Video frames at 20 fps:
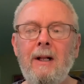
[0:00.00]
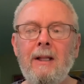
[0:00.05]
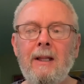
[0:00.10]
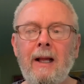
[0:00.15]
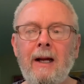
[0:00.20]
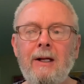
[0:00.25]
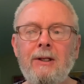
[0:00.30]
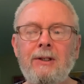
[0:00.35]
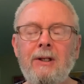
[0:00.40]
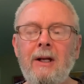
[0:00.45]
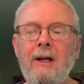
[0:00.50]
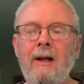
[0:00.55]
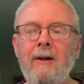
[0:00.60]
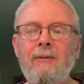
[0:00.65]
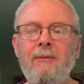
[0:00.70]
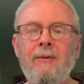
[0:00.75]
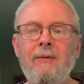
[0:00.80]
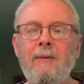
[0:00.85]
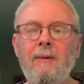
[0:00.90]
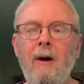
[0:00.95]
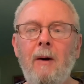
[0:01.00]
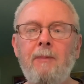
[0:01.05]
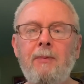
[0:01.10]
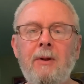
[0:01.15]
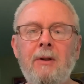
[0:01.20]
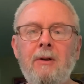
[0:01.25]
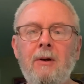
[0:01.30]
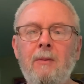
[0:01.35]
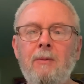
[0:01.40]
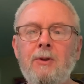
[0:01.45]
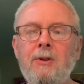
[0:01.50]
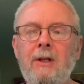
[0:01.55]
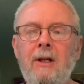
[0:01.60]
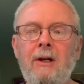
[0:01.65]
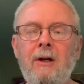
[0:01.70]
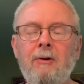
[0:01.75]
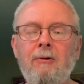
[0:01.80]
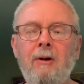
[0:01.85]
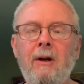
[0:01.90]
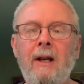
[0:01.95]
Like I said, I've upped it almost
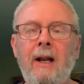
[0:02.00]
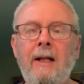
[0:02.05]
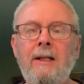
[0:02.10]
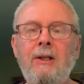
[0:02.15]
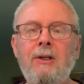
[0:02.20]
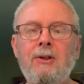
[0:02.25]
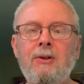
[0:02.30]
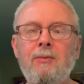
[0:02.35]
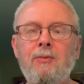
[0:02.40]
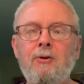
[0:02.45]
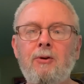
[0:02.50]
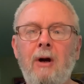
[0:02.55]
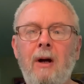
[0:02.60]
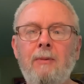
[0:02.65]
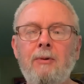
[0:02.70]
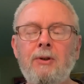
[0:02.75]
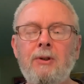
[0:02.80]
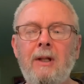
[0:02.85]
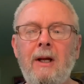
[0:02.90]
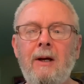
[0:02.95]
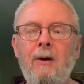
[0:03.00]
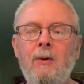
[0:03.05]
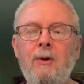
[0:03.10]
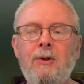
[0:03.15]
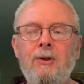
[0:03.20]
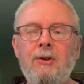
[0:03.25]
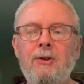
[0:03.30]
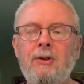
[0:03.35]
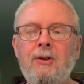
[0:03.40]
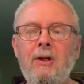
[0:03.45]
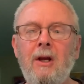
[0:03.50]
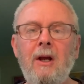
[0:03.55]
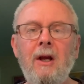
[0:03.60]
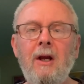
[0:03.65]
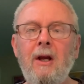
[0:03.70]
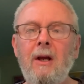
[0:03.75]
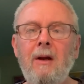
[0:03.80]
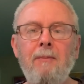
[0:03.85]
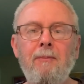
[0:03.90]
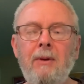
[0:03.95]
890 subscribers now, which is
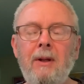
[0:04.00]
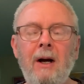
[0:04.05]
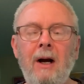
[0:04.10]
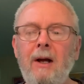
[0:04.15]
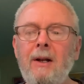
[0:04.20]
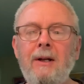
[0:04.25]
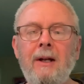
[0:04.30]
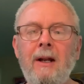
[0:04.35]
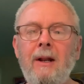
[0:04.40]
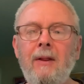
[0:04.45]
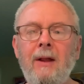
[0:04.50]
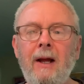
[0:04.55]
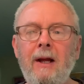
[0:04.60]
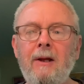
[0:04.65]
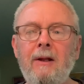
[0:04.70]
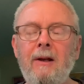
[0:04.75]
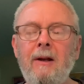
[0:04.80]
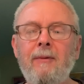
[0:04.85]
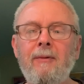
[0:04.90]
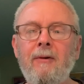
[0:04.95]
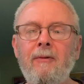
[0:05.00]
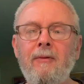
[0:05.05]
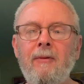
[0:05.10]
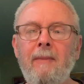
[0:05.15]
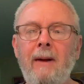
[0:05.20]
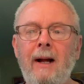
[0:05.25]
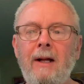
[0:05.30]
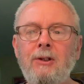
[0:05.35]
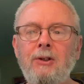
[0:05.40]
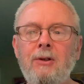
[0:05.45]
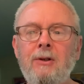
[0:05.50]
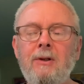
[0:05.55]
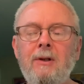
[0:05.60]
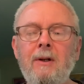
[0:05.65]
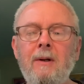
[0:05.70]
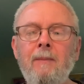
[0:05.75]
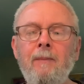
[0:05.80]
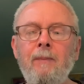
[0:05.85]
beyond anything I could ever have imagined.